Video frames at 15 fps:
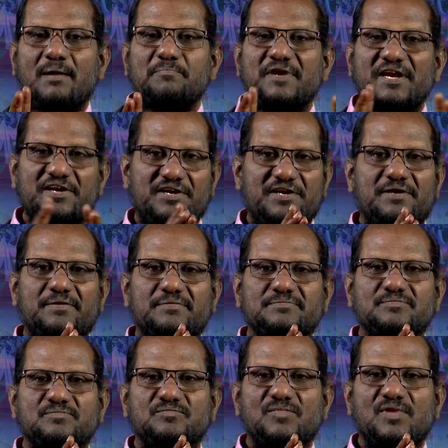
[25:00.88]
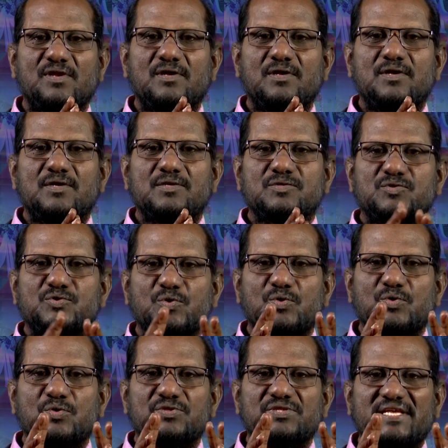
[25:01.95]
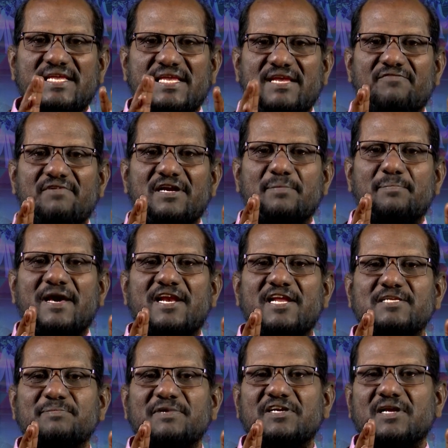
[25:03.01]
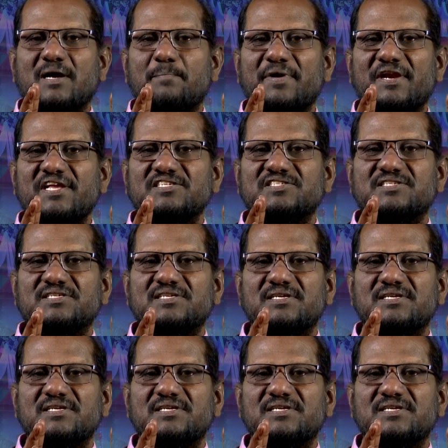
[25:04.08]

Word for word: updated. So, the event management companies